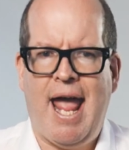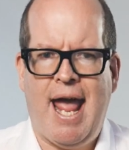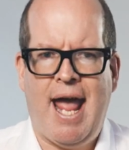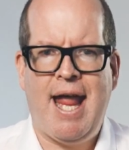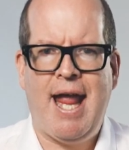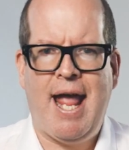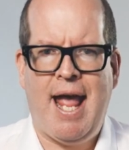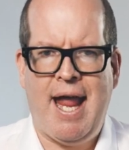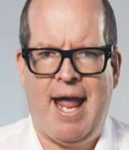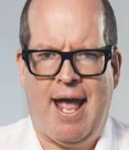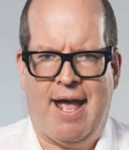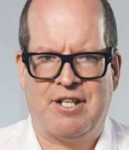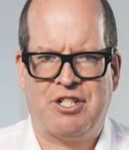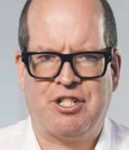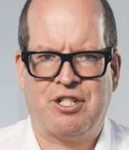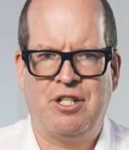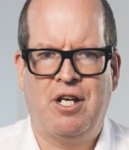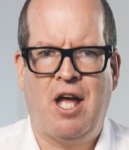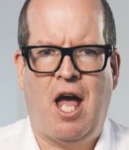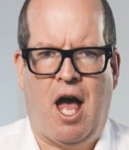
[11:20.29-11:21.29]

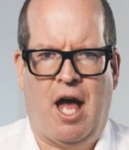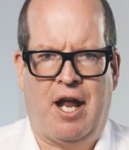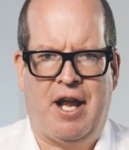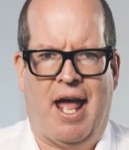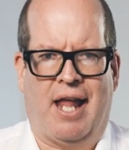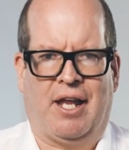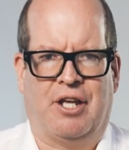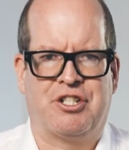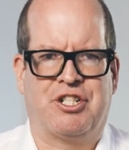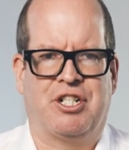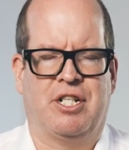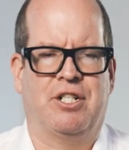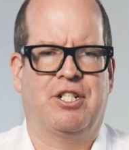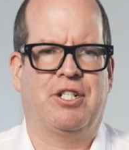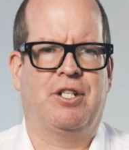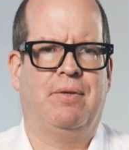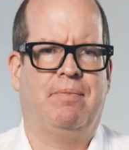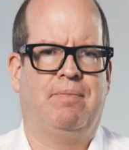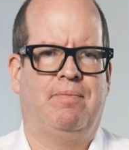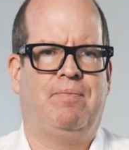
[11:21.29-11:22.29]
AAS analysis.